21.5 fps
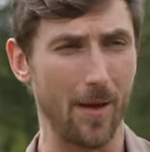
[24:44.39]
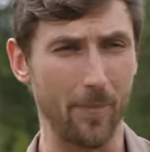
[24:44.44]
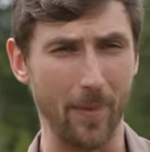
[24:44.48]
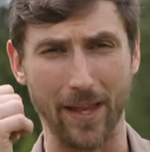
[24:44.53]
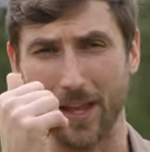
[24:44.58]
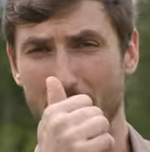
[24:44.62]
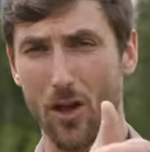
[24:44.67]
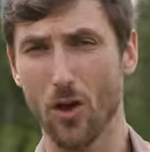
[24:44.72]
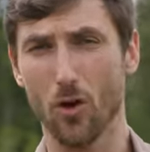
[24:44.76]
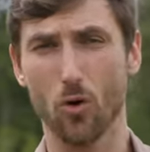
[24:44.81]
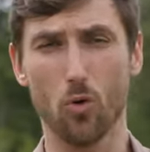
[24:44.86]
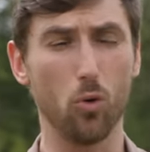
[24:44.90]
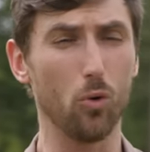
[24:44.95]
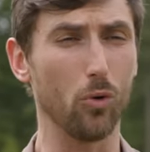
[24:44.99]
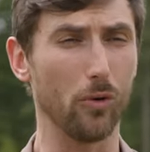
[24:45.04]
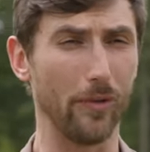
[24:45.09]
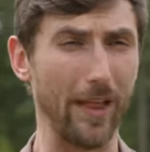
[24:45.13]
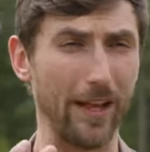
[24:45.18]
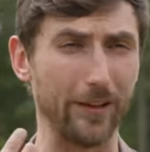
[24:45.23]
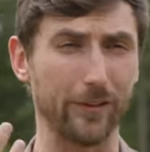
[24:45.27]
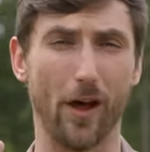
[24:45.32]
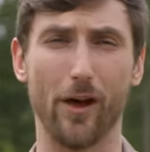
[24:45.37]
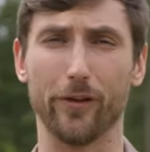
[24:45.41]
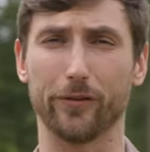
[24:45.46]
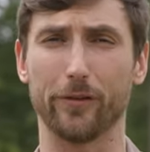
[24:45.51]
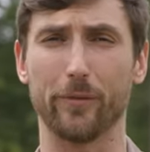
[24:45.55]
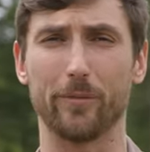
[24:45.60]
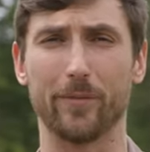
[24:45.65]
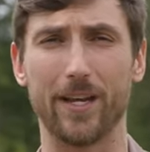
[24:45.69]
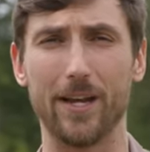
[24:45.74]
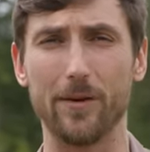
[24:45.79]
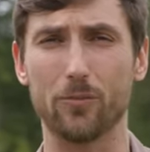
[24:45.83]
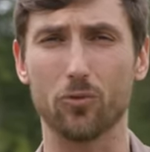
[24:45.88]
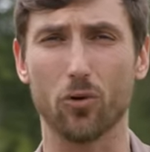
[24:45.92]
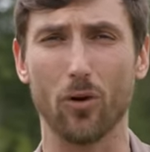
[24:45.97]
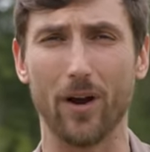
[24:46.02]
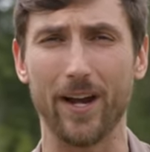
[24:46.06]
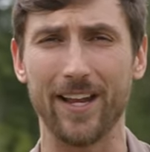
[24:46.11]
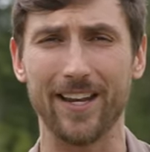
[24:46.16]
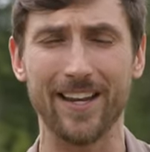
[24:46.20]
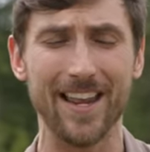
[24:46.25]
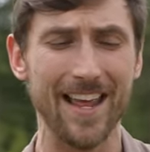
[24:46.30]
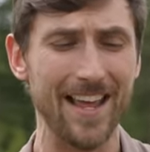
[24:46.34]
I'm like, cool, that's awesome. Keep
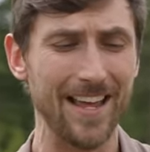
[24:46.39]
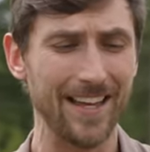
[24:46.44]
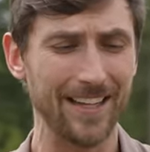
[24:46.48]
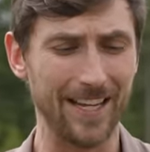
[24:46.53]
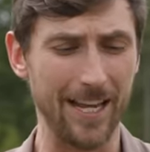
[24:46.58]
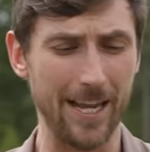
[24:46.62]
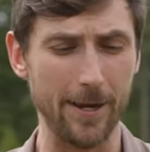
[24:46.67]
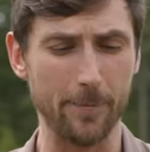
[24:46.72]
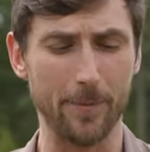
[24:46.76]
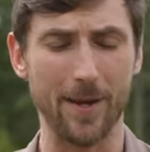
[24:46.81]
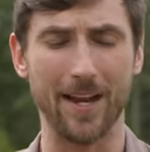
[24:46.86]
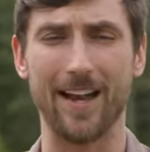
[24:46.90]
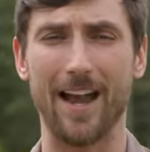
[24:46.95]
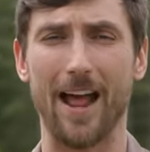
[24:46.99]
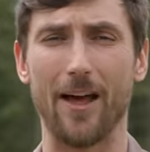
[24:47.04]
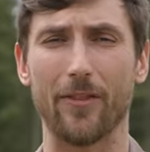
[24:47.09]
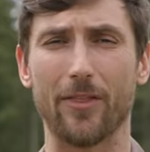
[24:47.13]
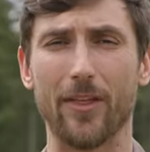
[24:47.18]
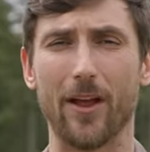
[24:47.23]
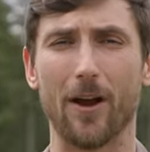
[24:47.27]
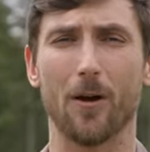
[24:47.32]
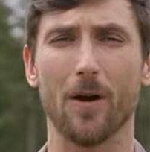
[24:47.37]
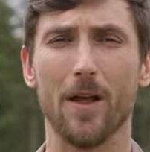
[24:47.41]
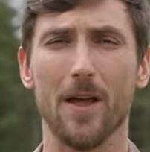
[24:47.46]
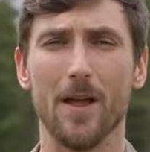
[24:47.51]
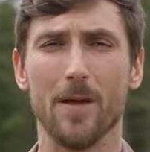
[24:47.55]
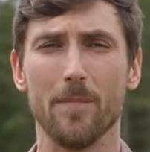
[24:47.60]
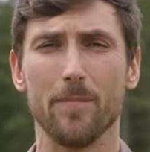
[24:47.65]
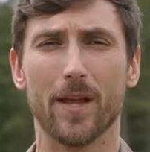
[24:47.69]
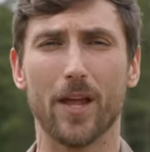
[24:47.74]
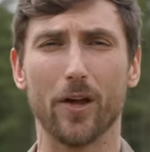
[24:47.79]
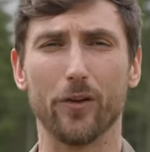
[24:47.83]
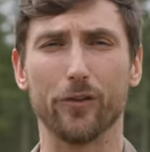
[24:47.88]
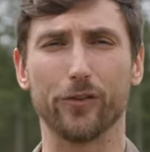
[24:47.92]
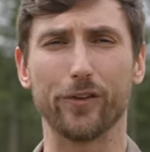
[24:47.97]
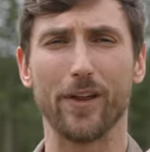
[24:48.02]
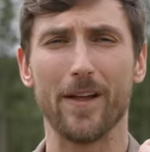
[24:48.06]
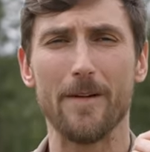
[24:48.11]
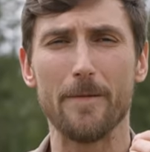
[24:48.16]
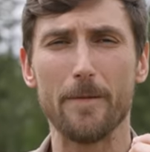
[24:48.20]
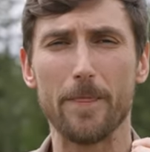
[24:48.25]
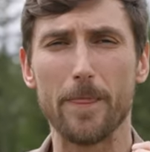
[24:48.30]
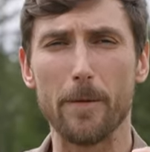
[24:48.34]
training, keep getting out there, because
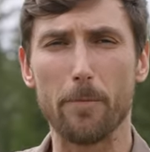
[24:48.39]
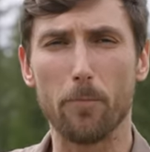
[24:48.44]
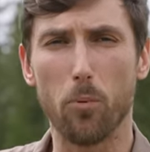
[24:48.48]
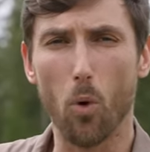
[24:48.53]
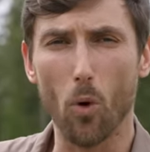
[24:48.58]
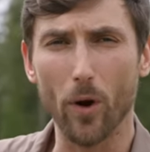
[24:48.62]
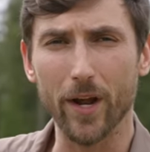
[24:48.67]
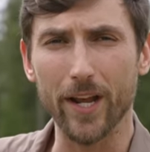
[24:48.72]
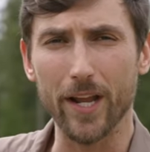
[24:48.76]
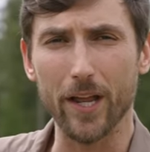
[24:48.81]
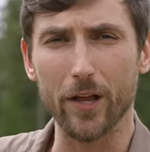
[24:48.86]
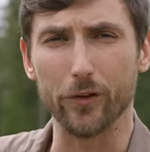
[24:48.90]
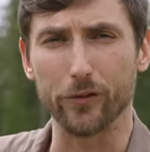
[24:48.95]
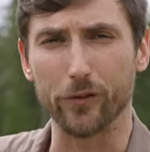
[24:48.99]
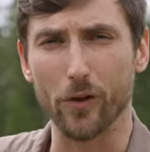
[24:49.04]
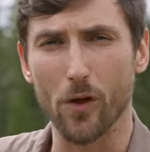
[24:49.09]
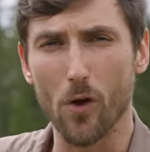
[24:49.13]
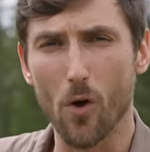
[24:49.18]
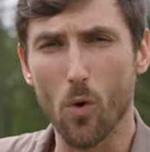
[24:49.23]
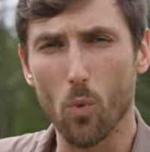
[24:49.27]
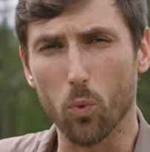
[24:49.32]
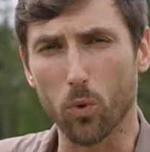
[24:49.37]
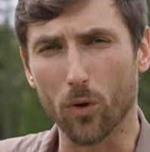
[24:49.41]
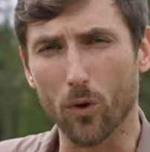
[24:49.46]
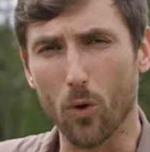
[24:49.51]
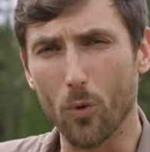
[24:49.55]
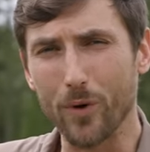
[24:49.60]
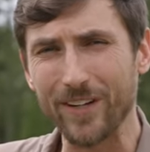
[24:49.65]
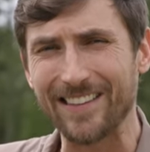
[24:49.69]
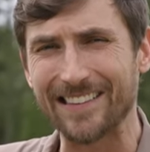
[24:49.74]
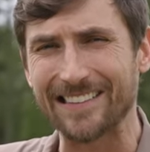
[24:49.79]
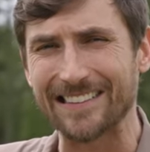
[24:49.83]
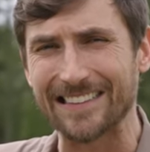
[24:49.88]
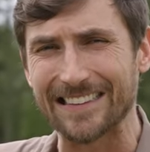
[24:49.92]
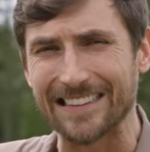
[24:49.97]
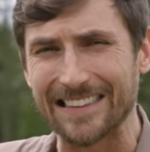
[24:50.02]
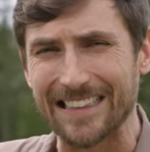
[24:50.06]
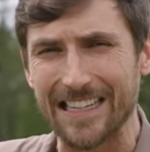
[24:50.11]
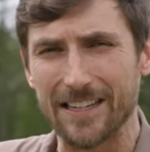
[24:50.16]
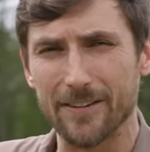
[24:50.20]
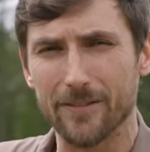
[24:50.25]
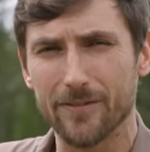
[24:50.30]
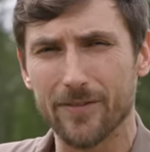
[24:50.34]
the point is, we're going to
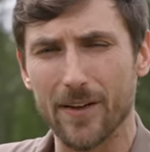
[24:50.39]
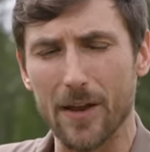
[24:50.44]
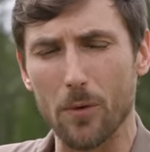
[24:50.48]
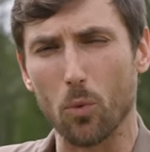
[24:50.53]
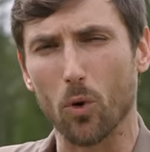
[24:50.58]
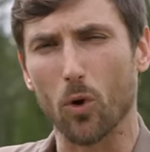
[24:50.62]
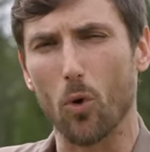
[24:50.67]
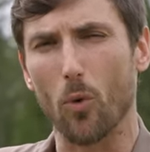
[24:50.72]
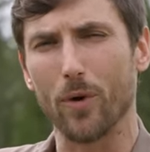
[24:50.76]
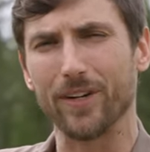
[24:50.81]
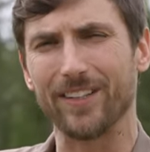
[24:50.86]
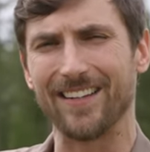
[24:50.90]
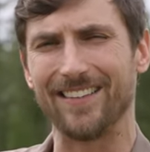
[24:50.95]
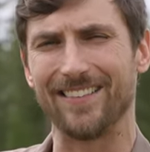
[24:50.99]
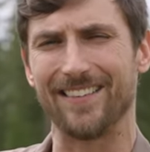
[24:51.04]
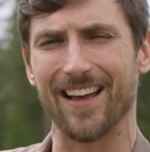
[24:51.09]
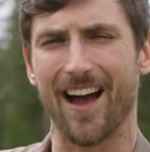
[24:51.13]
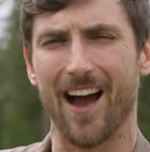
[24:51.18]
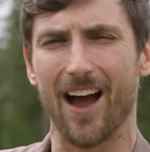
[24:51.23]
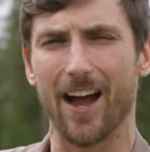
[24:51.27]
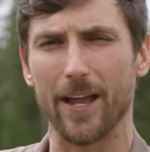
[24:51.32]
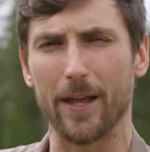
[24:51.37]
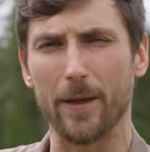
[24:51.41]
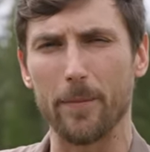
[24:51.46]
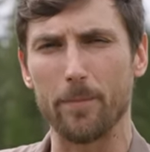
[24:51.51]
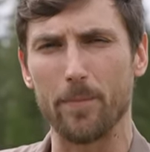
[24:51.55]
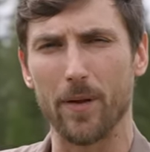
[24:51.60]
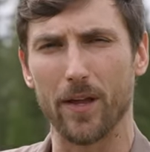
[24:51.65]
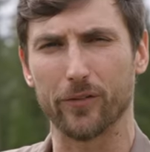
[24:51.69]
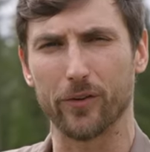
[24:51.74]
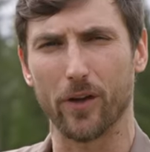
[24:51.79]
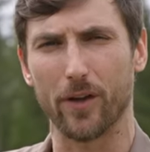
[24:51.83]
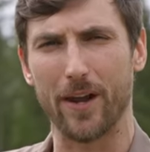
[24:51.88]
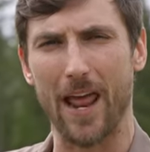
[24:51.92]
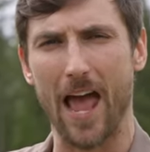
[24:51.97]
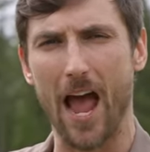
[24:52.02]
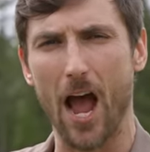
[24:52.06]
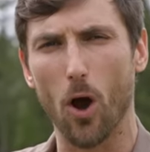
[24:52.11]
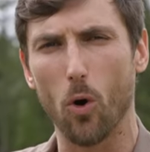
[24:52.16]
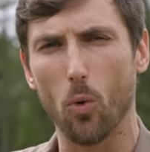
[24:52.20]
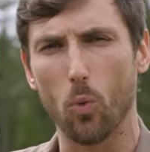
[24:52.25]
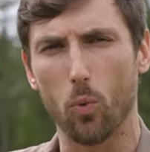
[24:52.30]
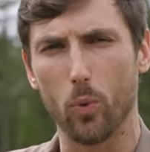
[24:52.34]
live and we're going to die based on
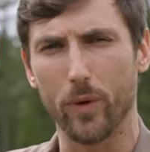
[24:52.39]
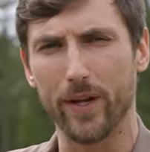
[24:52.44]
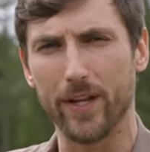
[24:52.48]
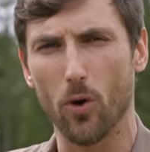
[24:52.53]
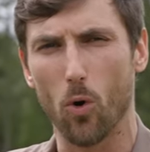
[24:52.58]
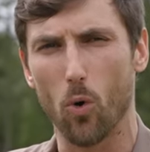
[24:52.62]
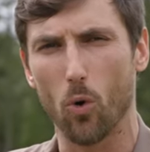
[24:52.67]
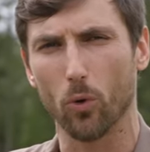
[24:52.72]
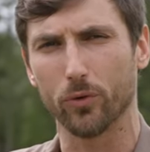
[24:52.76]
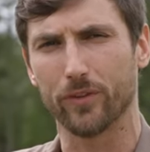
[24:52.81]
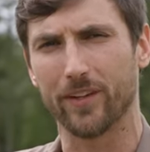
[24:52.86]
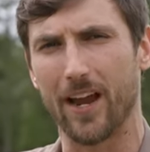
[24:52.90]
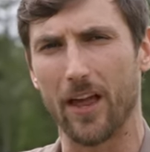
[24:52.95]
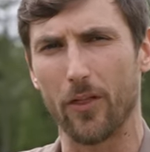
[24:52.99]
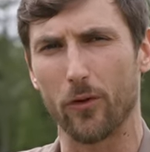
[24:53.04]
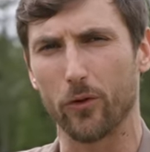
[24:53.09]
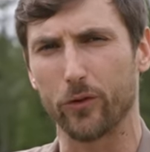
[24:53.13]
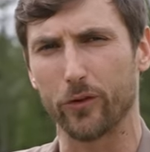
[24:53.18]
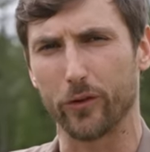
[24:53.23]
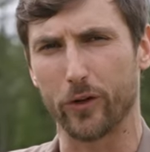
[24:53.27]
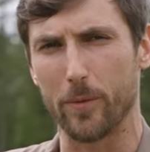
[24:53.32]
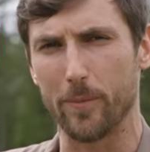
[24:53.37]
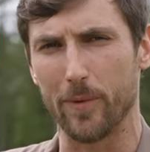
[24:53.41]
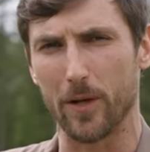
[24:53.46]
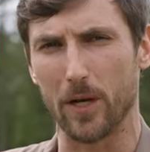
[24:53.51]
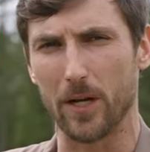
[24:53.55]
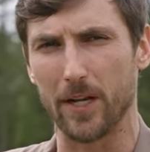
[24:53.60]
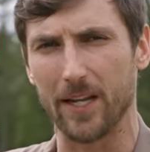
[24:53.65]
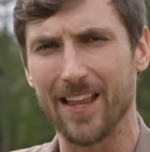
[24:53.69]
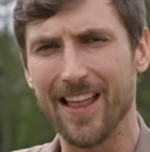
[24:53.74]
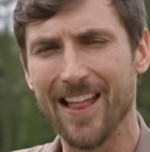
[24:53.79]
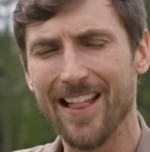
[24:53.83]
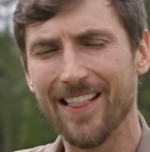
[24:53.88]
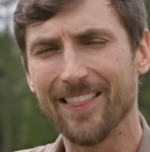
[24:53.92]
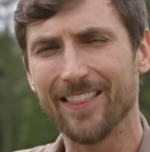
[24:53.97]
how we hold together as a community.